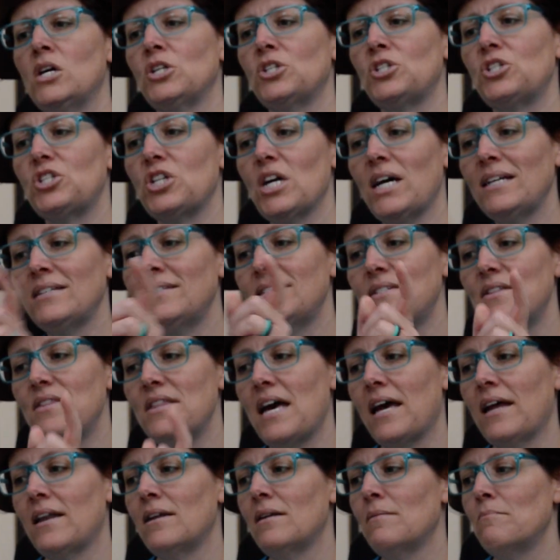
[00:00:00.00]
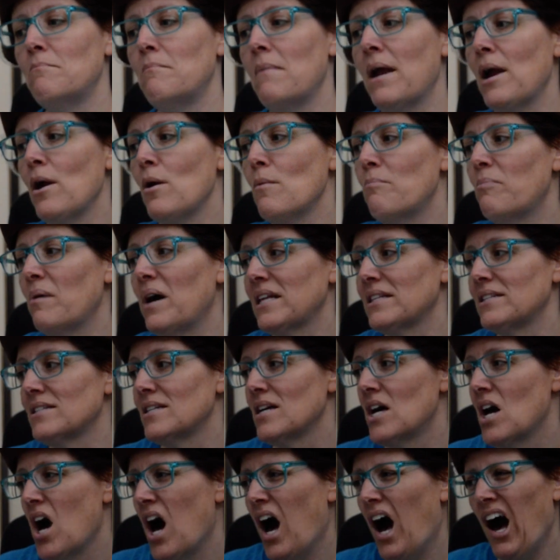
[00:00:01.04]
Just then, Mayor Butts
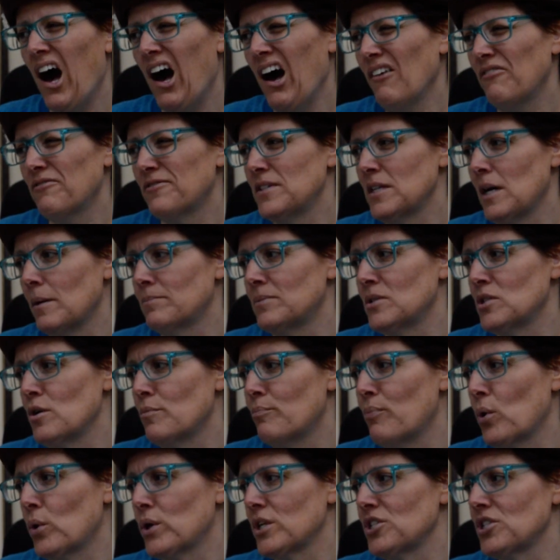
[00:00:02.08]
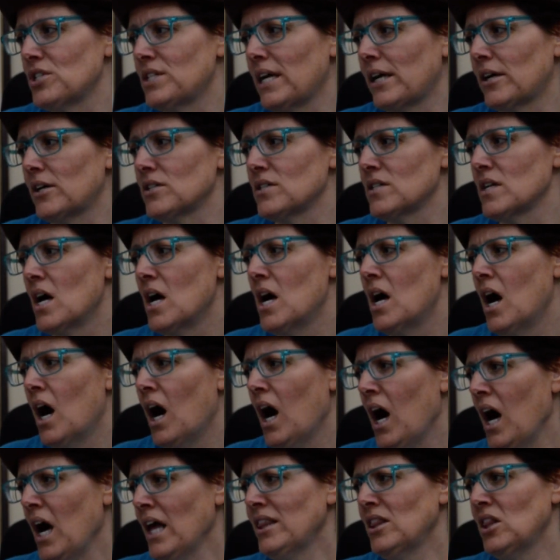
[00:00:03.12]
huffed up to the porch stairs.
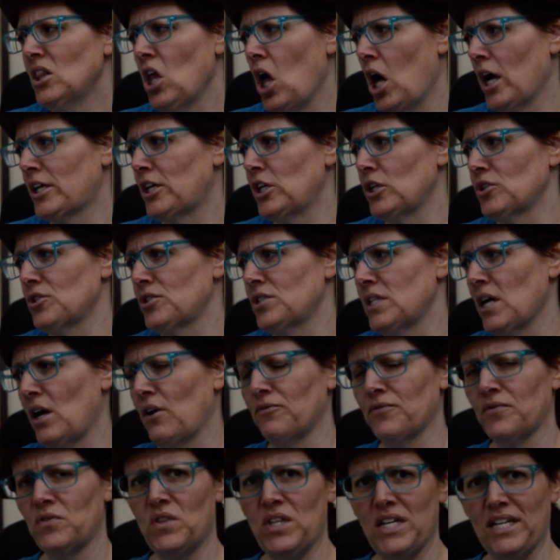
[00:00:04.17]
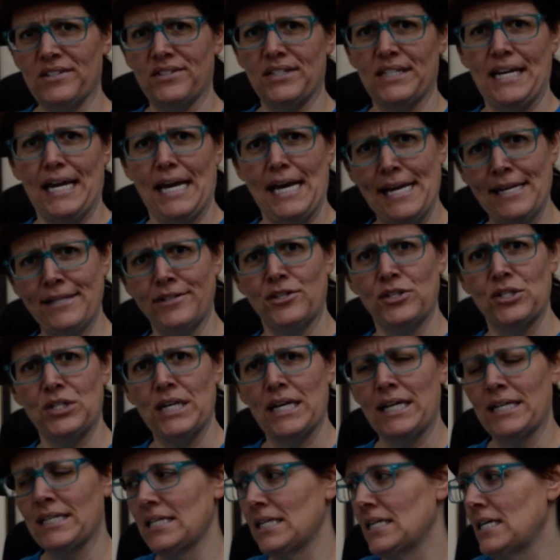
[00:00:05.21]
"Unlock yourself this
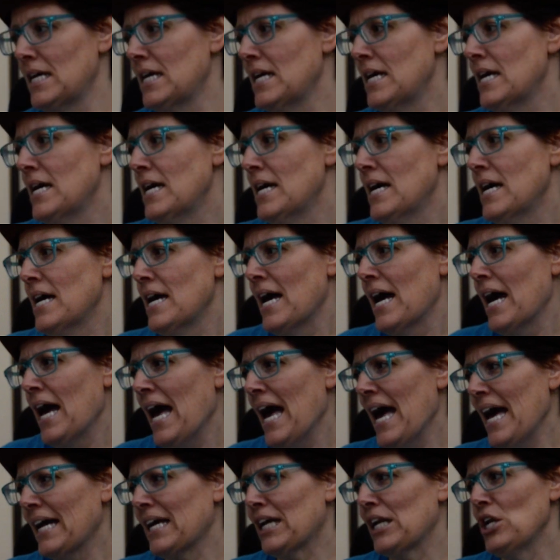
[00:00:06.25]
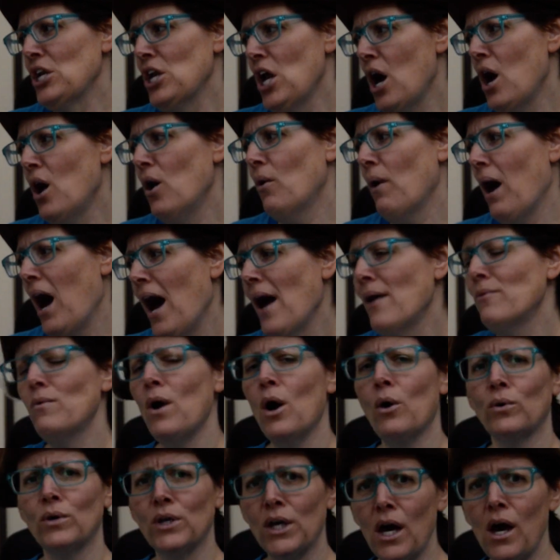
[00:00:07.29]
instant!" "Heck no, I
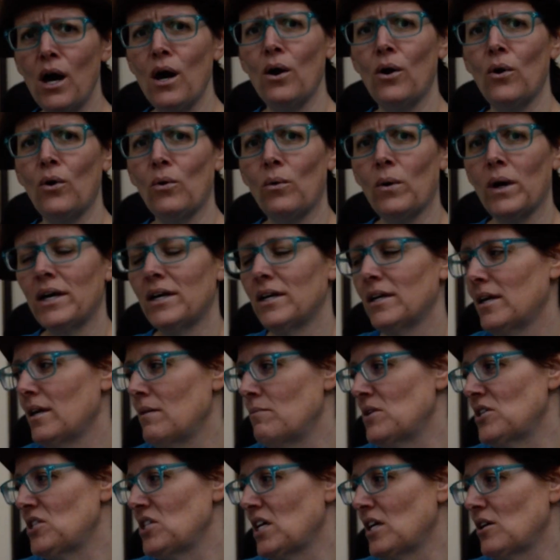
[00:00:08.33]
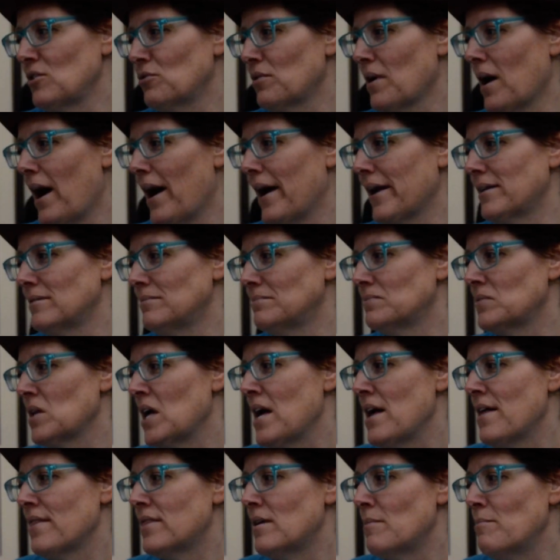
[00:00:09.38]
won't go!" Imogene cried.
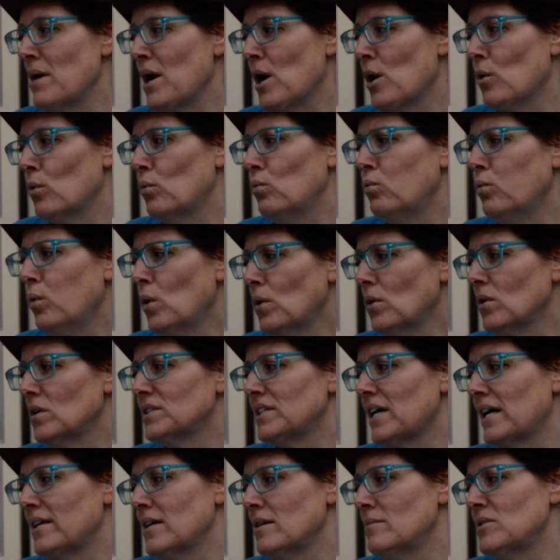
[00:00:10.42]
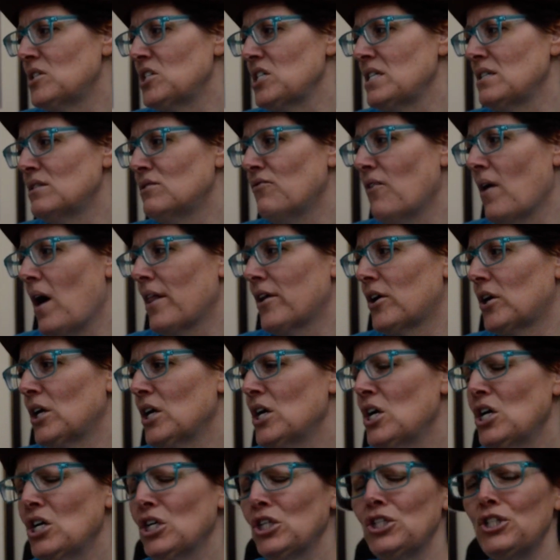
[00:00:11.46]
The mayor whirled on Imogene's father.
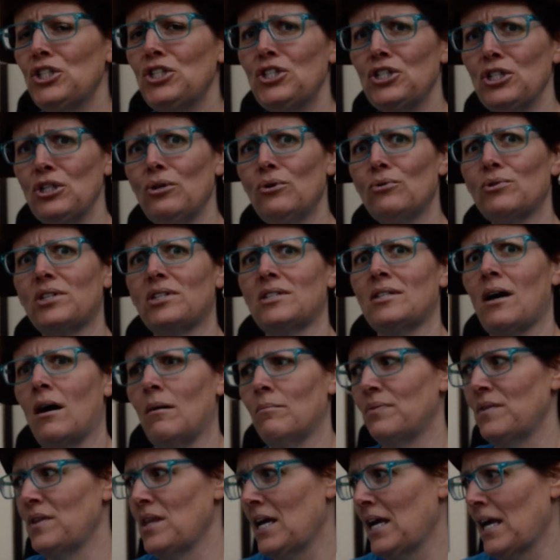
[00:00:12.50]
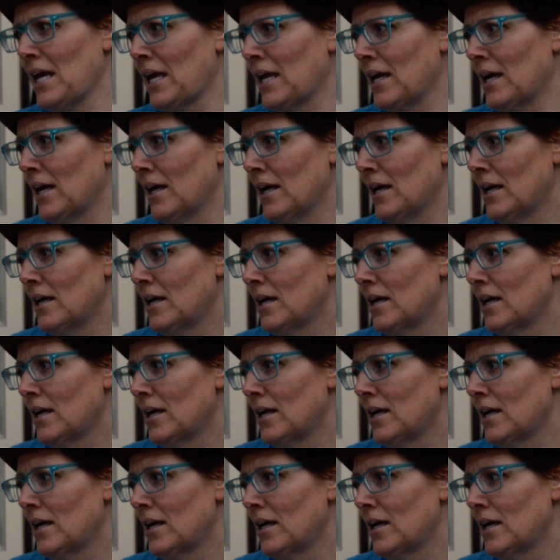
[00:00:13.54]
"Do something!"